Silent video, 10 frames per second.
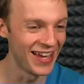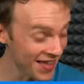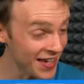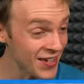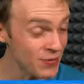
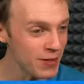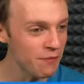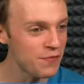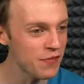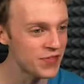That gives me
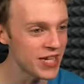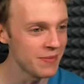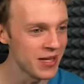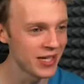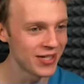
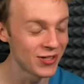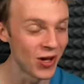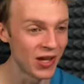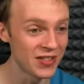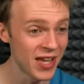fifteen million
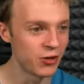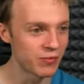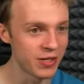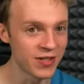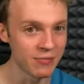dollars,
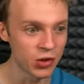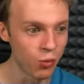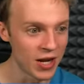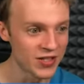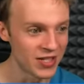which means I'm
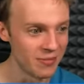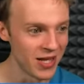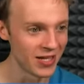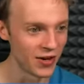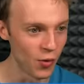twenty
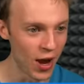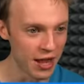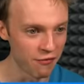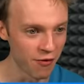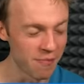million
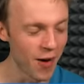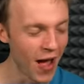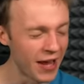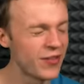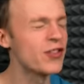away from
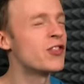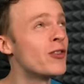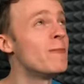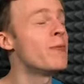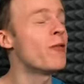buying the
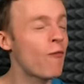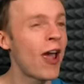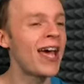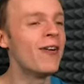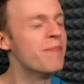super
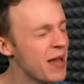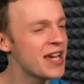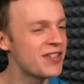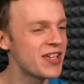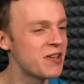rare,
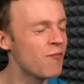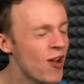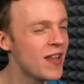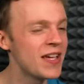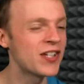amazing,
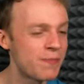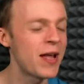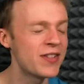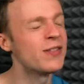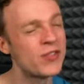really
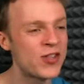expensive